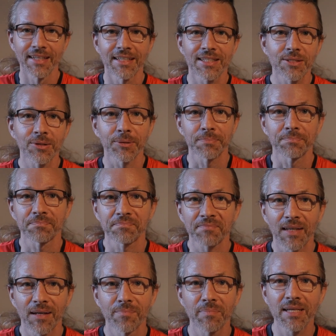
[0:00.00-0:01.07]
So,
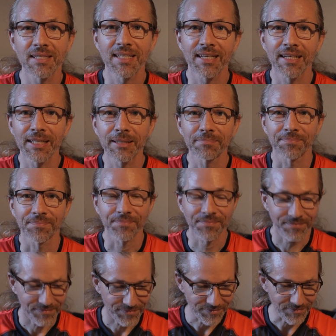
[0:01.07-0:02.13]
basically,
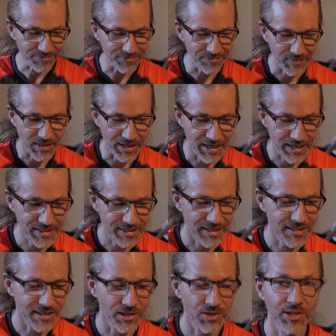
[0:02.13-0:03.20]
as
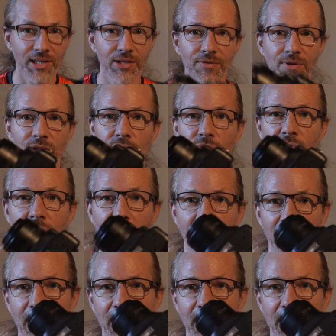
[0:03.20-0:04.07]
I shared with you,